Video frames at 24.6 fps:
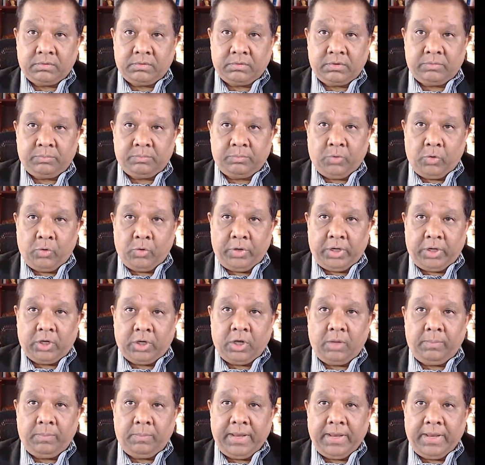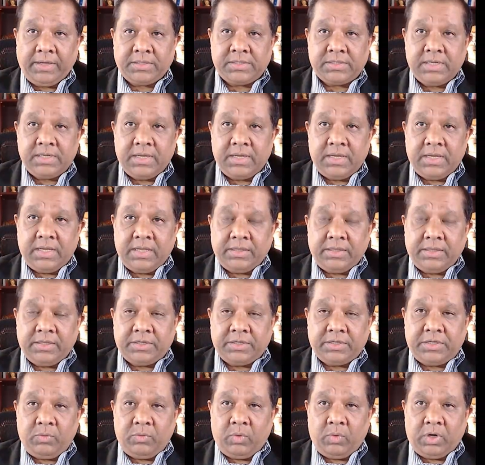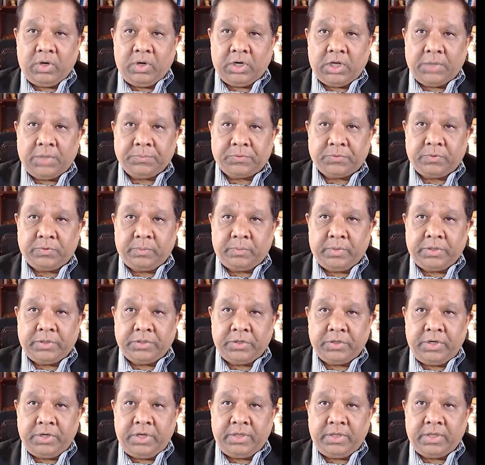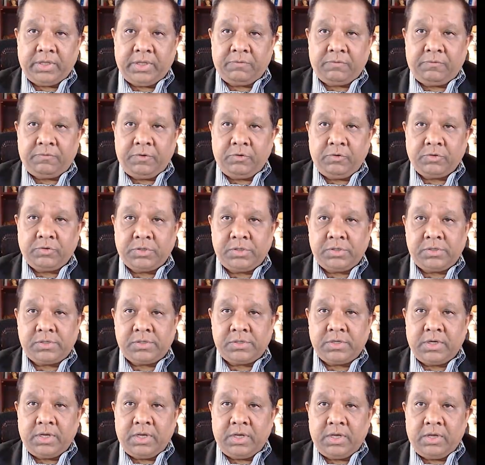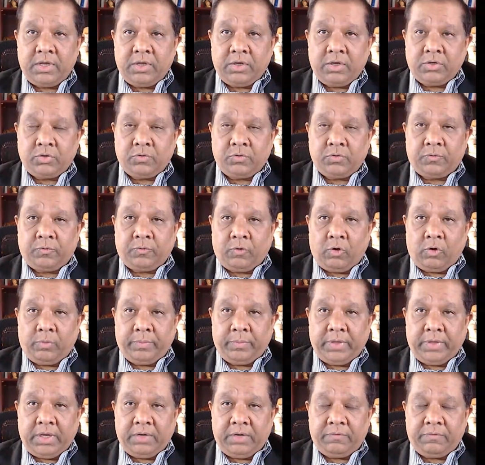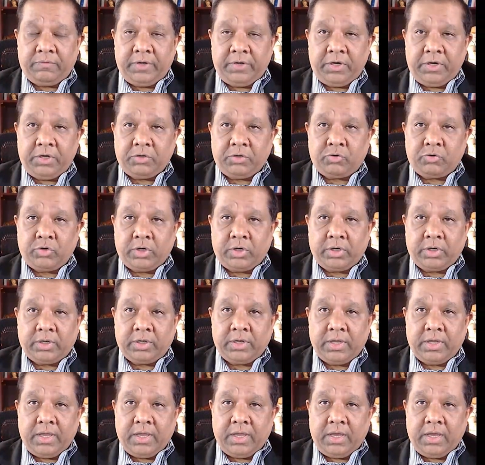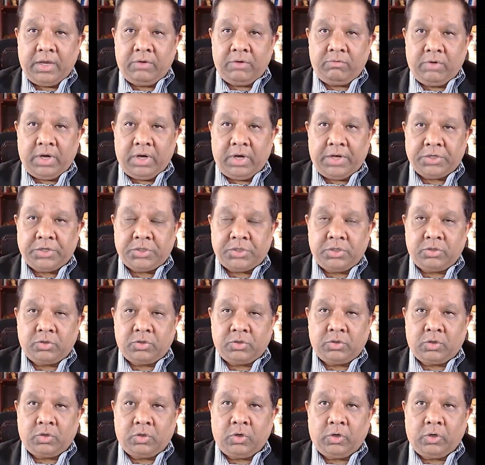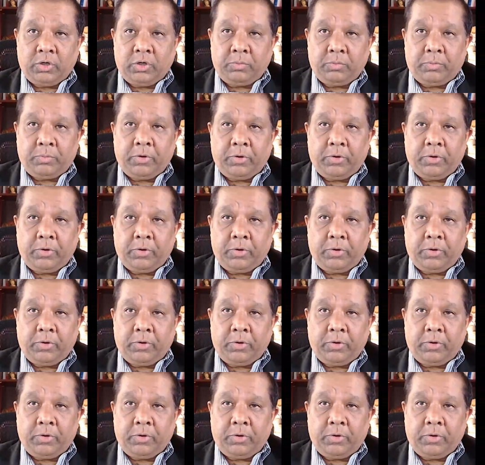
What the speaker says: bony complex. The T1 comes from underneath and fuses to form the inferior trunk in relation to the corner